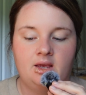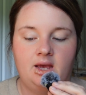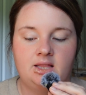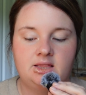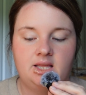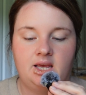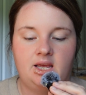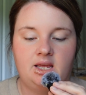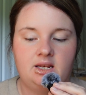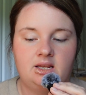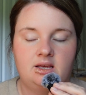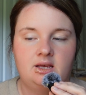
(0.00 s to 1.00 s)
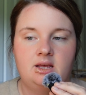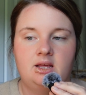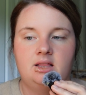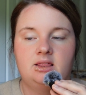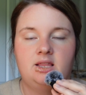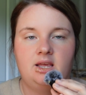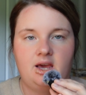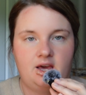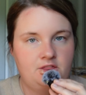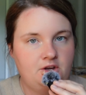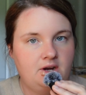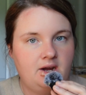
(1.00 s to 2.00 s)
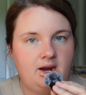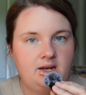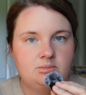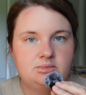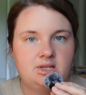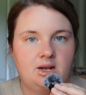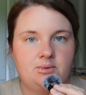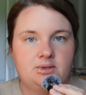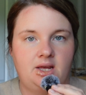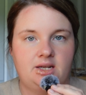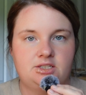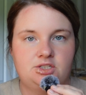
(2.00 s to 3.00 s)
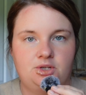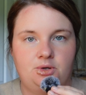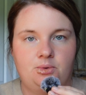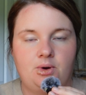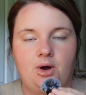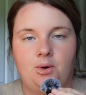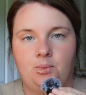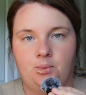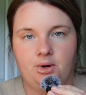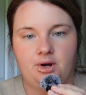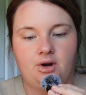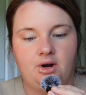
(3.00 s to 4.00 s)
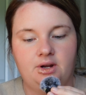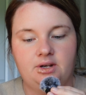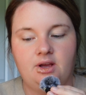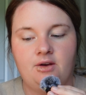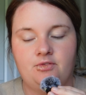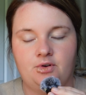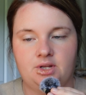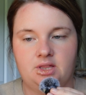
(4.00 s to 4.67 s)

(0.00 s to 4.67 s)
And then the other items that I would like to work on for